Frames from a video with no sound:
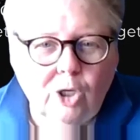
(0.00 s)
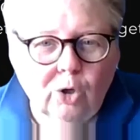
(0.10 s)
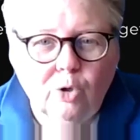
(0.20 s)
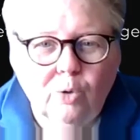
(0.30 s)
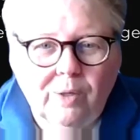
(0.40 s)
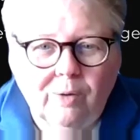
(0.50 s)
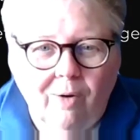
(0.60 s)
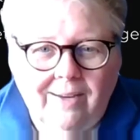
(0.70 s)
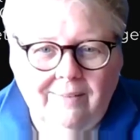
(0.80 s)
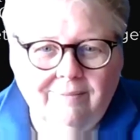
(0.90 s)
You're doing
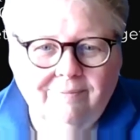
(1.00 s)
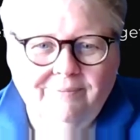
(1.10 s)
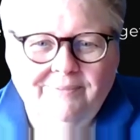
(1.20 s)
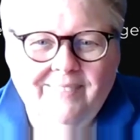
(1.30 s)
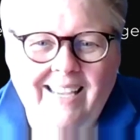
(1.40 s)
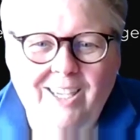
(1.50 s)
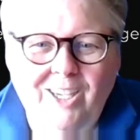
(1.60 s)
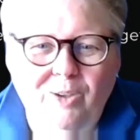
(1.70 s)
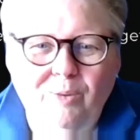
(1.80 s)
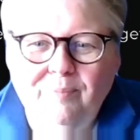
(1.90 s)
great. Thank
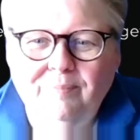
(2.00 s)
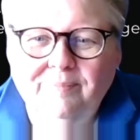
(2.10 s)
you.